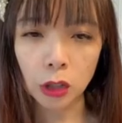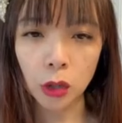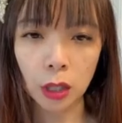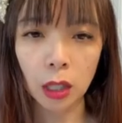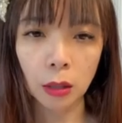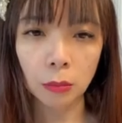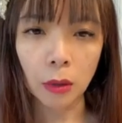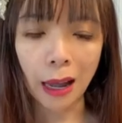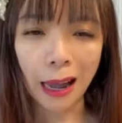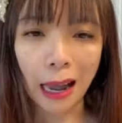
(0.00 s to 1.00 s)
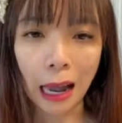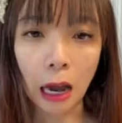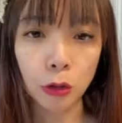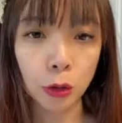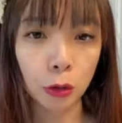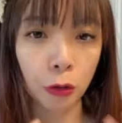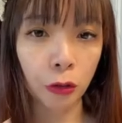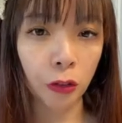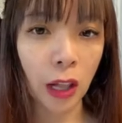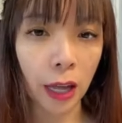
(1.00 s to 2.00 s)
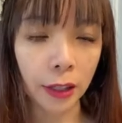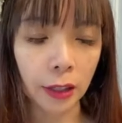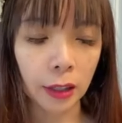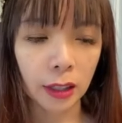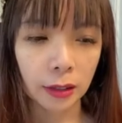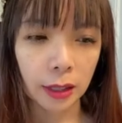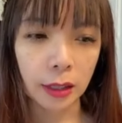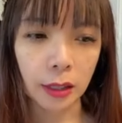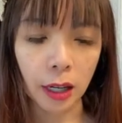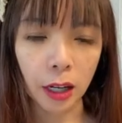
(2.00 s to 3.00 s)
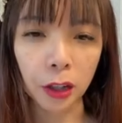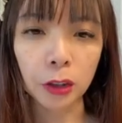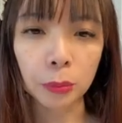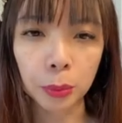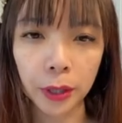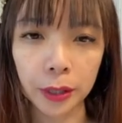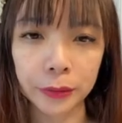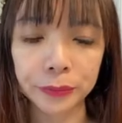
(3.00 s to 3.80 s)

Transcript: him how to fly this airplane.